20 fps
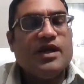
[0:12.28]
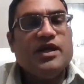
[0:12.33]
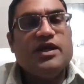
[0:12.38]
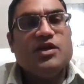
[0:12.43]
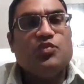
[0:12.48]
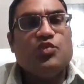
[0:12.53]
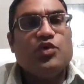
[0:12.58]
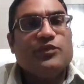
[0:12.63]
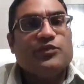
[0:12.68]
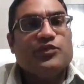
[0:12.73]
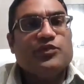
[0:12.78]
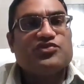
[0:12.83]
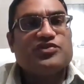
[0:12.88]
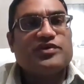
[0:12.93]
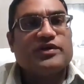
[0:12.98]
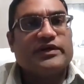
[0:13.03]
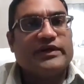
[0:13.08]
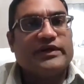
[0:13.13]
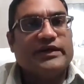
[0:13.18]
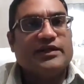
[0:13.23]
what was
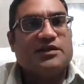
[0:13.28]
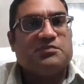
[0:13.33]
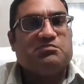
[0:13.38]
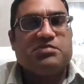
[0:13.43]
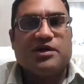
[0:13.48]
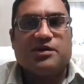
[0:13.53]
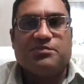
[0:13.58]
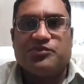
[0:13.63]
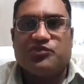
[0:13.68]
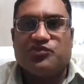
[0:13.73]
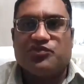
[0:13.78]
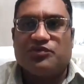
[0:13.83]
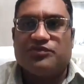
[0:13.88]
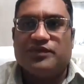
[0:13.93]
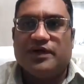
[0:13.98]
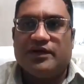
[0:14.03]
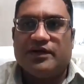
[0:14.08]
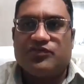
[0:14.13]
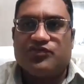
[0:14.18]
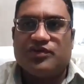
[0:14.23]
the real purpose of
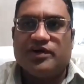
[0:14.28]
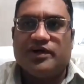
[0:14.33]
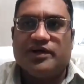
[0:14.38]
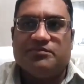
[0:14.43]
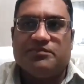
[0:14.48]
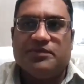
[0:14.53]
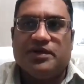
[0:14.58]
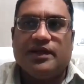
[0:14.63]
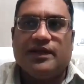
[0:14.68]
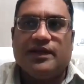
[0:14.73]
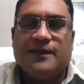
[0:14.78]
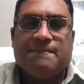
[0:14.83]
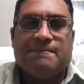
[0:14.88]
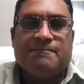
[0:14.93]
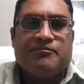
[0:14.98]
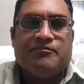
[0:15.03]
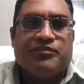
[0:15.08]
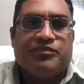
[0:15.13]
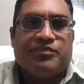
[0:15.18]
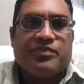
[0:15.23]
that assignment,
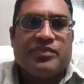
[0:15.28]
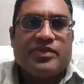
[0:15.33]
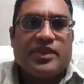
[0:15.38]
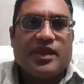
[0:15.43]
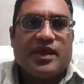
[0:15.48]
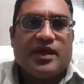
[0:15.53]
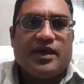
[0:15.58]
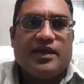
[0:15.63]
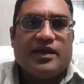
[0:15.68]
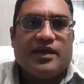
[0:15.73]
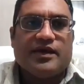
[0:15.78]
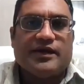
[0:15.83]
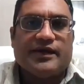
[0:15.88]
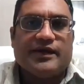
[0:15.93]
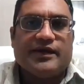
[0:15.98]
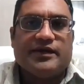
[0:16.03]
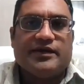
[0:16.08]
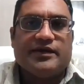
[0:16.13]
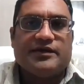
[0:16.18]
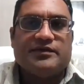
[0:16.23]

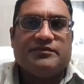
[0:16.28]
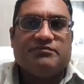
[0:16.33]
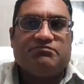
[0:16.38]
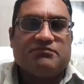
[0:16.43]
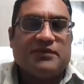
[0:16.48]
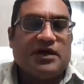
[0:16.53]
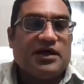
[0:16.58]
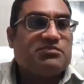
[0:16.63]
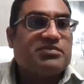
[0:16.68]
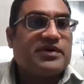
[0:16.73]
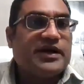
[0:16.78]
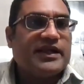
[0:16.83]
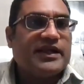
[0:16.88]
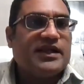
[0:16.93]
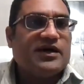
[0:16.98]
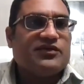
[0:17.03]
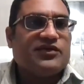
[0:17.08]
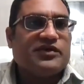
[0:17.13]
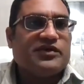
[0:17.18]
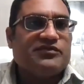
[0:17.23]
and I'll break
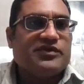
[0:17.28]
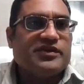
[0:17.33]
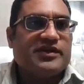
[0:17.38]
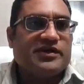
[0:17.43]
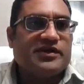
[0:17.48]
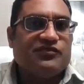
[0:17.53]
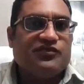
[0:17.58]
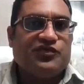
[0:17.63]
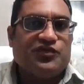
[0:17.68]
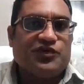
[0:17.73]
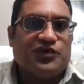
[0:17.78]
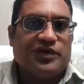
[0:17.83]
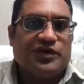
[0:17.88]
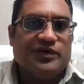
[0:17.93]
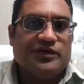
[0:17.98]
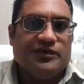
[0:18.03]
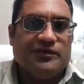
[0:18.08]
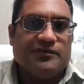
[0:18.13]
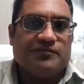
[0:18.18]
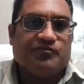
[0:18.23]
down everything for
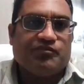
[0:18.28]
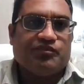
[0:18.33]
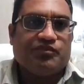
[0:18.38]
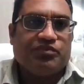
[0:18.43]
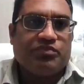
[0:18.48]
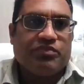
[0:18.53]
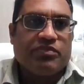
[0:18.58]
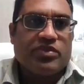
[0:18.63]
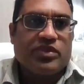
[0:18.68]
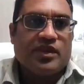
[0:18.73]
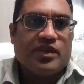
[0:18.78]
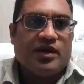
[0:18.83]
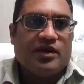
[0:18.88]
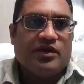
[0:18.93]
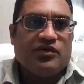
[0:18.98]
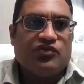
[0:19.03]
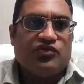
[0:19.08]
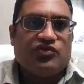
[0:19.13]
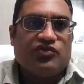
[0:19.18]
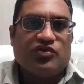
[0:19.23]
you.
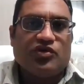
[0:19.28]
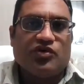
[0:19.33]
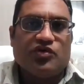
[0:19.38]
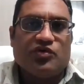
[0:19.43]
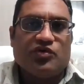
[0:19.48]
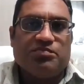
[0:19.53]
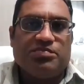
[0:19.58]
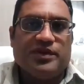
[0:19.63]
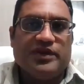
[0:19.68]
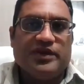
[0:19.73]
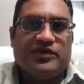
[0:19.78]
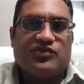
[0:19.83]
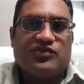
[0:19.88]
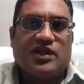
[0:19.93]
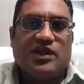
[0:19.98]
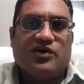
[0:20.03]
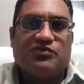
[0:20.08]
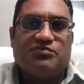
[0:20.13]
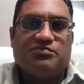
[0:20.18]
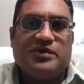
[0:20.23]
So please
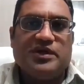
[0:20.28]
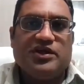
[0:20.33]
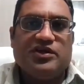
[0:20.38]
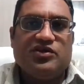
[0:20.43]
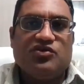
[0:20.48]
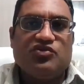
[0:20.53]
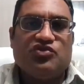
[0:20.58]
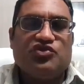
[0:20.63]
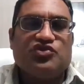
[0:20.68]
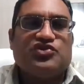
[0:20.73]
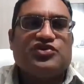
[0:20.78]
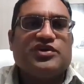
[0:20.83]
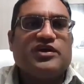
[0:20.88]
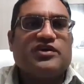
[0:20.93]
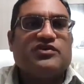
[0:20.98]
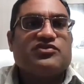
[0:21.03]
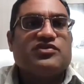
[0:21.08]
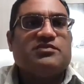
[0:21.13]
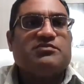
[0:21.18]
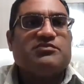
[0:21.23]
allow me to
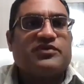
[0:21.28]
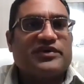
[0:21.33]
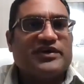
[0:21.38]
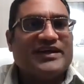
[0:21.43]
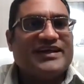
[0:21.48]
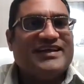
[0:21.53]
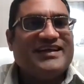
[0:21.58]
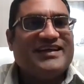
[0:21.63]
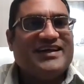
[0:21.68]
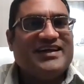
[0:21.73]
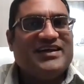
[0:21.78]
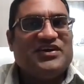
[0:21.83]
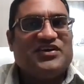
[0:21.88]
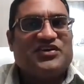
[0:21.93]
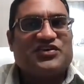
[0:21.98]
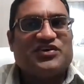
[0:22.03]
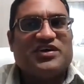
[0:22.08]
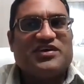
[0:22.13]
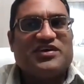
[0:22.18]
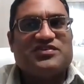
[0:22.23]
share some really
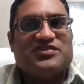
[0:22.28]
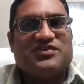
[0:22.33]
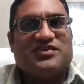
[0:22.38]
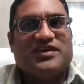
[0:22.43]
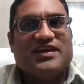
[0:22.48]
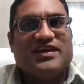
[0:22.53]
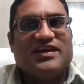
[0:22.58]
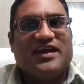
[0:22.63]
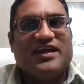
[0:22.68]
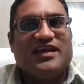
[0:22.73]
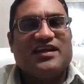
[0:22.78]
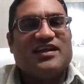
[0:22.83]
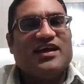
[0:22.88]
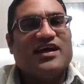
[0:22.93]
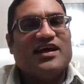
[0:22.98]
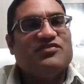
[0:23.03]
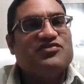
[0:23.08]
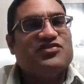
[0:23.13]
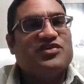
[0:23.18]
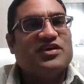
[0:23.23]
interesting and
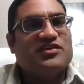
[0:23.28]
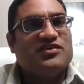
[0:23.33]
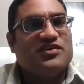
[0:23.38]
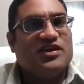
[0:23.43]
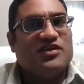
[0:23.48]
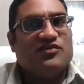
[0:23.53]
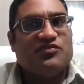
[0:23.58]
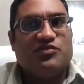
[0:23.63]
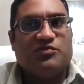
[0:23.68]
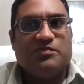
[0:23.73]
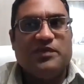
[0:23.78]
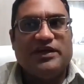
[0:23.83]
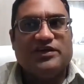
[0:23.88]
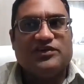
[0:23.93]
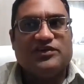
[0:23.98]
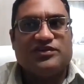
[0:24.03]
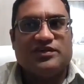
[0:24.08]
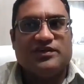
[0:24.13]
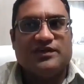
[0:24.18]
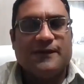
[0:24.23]
life-changing
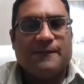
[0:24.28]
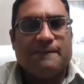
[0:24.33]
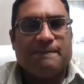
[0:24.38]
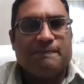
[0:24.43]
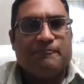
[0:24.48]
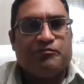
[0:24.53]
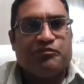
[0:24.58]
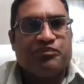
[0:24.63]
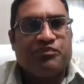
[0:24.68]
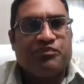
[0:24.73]
information